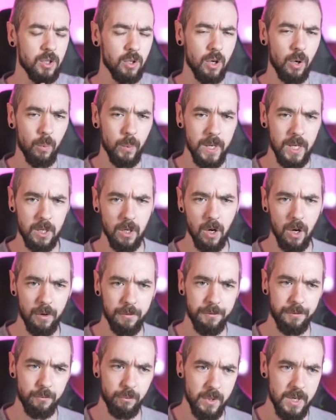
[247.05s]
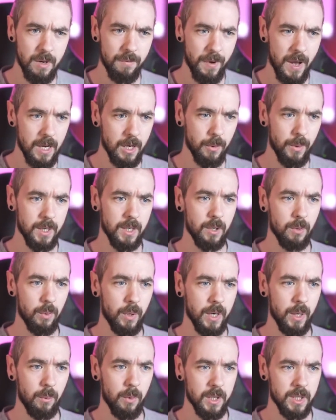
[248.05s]
I took a week off, reevaluated
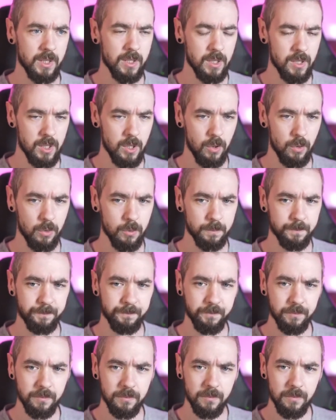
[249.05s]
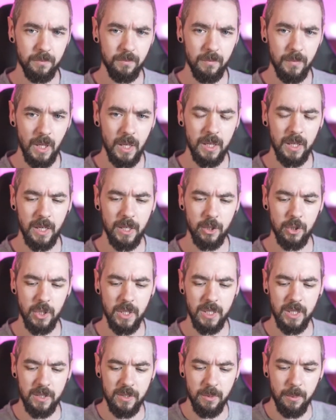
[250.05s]
what I wanted to do, and kind of tried
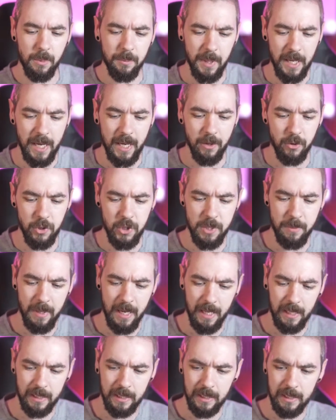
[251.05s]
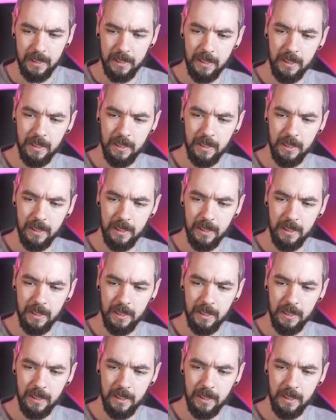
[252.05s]
to get some of my energy back.